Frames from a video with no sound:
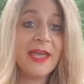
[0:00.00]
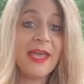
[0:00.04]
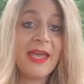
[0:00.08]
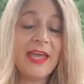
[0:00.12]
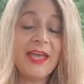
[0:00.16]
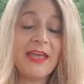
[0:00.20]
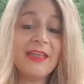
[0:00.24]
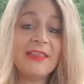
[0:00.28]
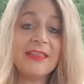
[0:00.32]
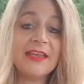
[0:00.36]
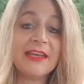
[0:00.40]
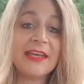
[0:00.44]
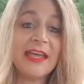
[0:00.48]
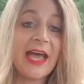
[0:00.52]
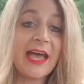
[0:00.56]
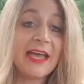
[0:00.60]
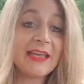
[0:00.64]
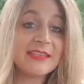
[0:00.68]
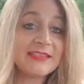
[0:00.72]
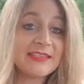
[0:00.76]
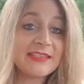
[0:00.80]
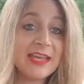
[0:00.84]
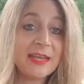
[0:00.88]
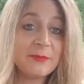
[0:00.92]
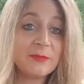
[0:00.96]
And the
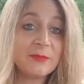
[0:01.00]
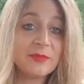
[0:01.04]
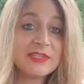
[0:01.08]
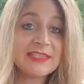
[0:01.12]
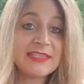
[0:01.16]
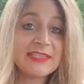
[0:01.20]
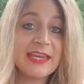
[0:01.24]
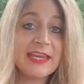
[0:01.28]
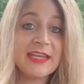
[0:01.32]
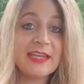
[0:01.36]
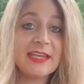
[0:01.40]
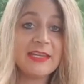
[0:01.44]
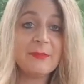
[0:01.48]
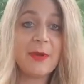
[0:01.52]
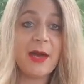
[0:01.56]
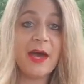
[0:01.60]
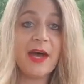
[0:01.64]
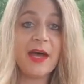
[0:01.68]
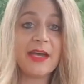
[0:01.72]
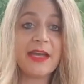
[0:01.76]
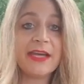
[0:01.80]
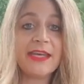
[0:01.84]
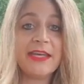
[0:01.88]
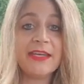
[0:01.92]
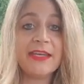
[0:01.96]
guy's name was Sandy
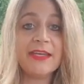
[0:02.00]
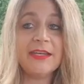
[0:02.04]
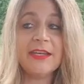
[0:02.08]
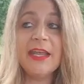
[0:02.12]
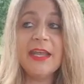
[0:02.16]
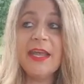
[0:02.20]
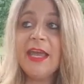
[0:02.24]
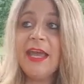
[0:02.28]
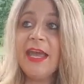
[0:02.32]
Botkin,